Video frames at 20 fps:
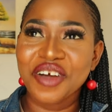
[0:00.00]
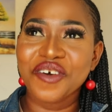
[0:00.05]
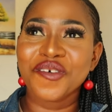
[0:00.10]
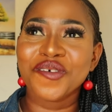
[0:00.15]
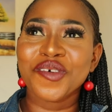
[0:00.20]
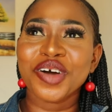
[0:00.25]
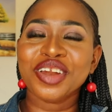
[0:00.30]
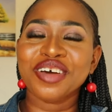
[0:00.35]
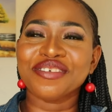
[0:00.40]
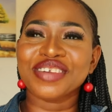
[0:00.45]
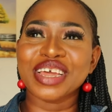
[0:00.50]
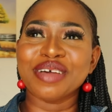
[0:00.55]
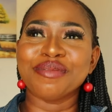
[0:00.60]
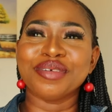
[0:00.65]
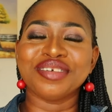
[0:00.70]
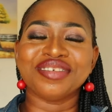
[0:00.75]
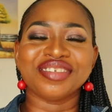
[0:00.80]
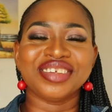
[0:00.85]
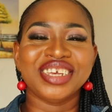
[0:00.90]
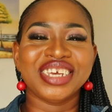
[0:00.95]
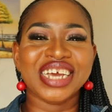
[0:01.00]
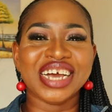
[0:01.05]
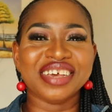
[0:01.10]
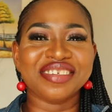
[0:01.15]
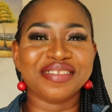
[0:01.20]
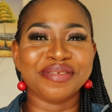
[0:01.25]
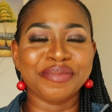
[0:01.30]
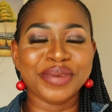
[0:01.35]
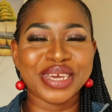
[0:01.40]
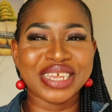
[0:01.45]
One of them is
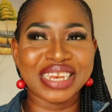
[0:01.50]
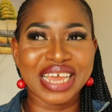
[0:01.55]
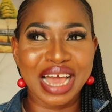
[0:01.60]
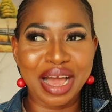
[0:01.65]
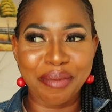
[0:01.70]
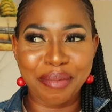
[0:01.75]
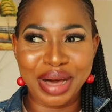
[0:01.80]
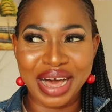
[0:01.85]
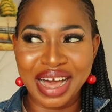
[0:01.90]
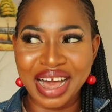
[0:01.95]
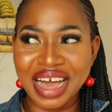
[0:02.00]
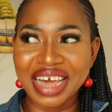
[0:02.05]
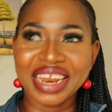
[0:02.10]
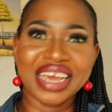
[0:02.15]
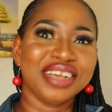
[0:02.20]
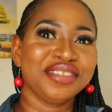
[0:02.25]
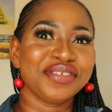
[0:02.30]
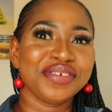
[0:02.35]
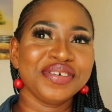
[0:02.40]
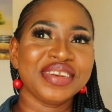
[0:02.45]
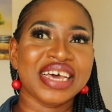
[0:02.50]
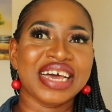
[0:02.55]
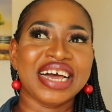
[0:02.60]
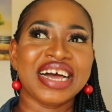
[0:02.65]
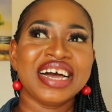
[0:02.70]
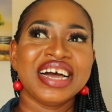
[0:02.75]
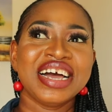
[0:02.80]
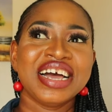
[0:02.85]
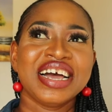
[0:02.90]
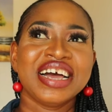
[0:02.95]
Jasmine Ama, and I told
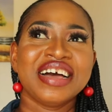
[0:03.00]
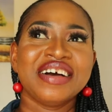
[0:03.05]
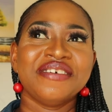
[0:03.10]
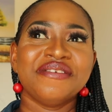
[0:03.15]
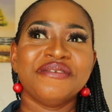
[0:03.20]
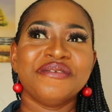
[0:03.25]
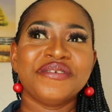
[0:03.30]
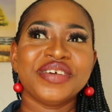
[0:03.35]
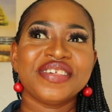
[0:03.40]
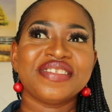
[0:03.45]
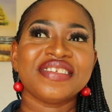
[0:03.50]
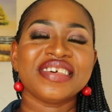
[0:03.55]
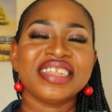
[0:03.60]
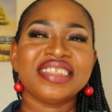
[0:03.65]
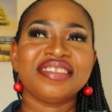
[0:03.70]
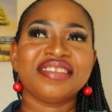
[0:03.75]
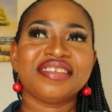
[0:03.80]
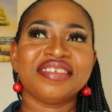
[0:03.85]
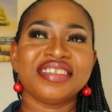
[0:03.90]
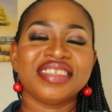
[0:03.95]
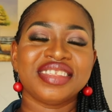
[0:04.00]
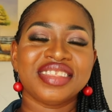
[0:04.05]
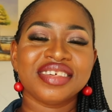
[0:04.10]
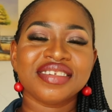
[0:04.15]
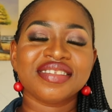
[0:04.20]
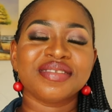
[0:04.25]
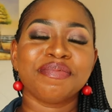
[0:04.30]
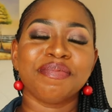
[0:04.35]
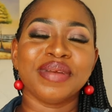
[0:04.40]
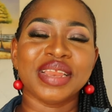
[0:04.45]
her, visit
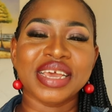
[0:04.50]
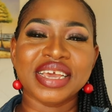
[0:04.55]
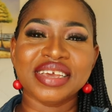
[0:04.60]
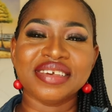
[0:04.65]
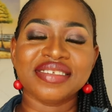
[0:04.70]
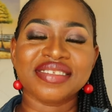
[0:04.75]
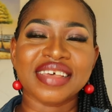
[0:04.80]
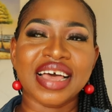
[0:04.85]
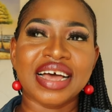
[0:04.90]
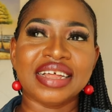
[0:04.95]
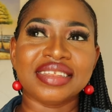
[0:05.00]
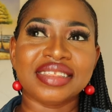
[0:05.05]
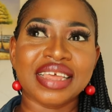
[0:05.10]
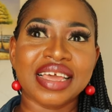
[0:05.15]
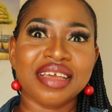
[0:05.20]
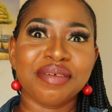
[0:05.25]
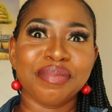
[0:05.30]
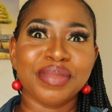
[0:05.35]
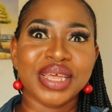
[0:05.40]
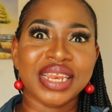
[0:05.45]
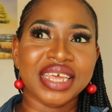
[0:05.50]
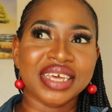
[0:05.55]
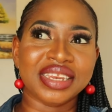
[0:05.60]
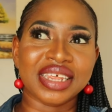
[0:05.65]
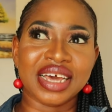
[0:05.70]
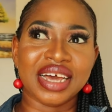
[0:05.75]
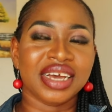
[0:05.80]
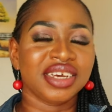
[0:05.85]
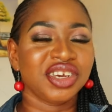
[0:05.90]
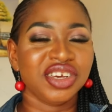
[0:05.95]
this place and thank me
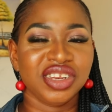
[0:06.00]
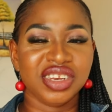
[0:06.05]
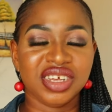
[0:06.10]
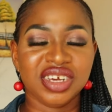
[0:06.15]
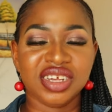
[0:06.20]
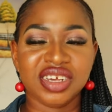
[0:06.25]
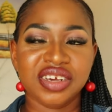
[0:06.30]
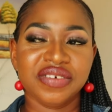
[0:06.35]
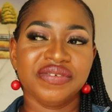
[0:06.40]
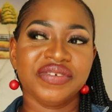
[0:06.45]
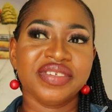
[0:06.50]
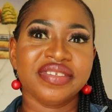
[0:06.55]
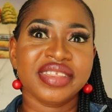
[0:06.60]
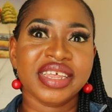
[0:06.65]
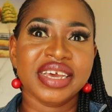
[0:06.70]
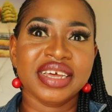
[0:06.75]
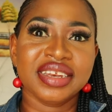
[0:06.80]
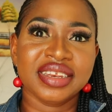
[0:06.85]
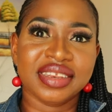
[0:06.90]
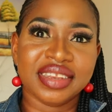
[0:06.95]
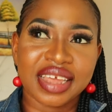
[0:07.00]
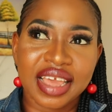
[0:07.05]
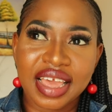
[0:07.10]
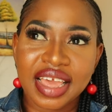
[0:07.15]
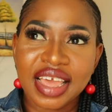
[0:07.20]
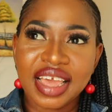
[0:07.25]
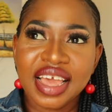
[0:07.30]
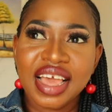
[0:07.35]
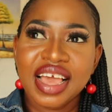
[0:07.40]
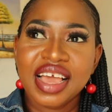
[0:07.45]
later, and she did. She visited
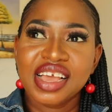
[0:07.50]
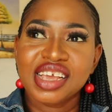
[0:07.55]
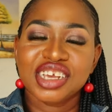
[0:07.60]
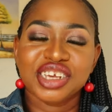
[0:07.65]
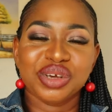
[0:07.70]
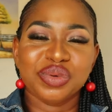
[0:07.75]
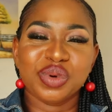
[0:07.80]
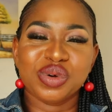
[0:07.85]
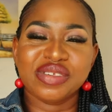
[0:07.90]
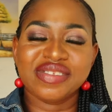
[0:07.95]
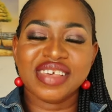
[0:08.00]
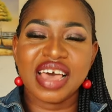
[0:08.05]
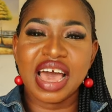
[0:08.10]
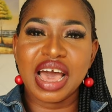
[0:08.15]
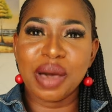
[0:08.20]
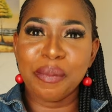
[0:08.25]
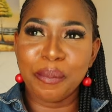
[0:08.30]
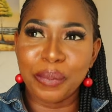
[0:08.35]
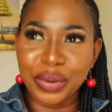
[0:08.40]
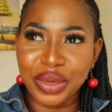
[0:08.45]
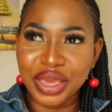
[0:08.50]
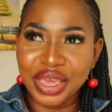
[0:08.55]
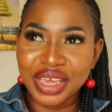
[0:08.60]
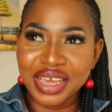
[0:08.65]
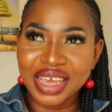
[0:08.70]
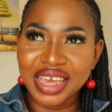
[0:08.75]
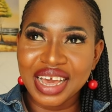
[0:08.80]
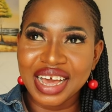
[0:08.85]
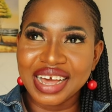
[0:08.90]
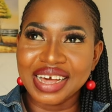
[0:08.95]
there. She was
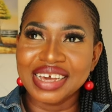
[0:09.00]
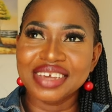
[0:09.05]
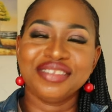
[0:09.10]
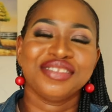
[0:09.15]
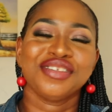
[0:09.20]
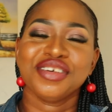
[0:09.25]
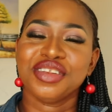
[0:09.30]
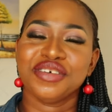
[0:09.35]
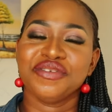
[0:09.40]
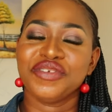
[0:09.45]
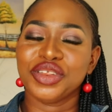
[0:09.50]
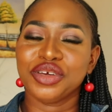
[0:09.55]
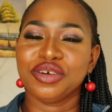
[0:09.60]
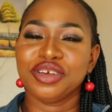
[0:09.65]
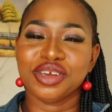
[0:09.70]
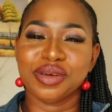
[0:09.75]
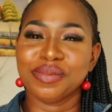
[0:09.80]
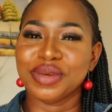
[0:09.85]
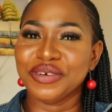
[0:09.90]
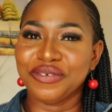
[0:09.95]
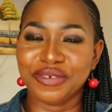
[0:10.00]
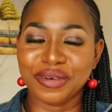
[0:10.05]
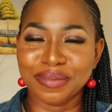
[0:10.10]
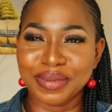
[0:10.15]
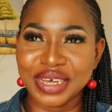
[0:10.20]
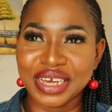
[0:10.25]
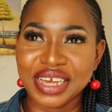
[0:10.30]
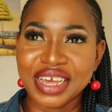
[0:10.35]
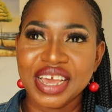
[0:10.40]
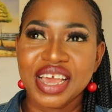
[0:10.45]
happy. I saw the video she made
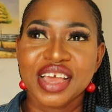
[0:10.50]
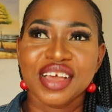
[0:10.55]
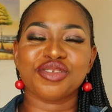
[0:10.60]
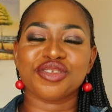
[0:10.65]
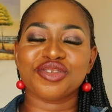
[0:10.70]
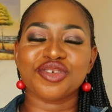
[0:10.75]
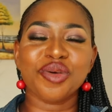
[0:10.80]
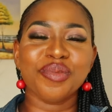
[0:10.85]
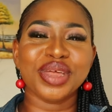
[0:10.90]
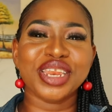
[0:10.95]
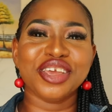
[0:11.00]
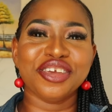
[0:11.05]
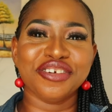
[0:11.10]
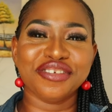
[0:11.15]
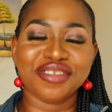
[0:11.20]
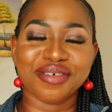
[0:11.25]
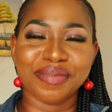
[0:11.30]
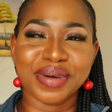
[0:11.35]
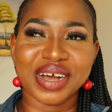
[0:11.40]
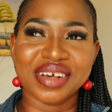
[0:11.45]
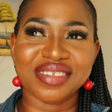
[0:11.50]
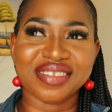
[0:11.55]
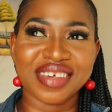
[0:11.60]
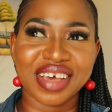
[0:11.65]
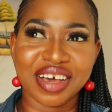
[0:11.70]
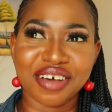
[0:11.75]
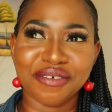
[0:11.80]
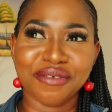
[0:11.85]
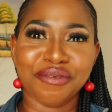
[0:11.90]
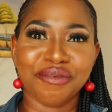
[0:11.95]
from there. So many YouTubers
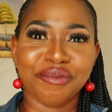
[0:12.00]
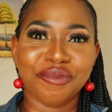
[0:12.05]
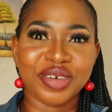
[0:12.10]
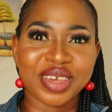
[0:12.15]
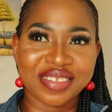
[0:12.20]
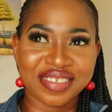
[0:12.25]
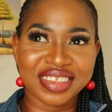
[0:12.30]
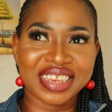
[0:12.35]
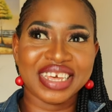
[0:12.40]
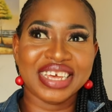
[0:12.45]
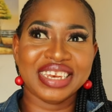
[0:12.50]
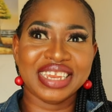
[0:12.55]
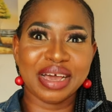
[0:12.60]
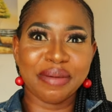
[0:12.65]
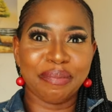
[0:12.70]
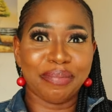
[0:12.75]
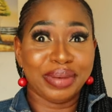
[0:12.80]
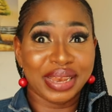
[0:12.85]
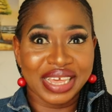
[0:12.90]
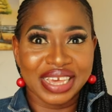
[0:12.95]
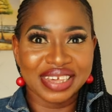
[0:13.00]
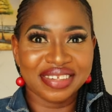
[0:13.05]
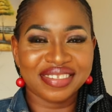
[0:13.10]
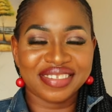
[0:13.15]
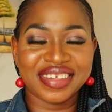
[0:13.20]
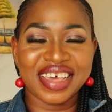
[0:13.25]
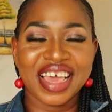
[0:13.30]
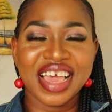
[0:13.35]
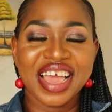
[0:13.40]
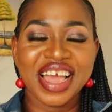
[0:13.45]
have visited that place.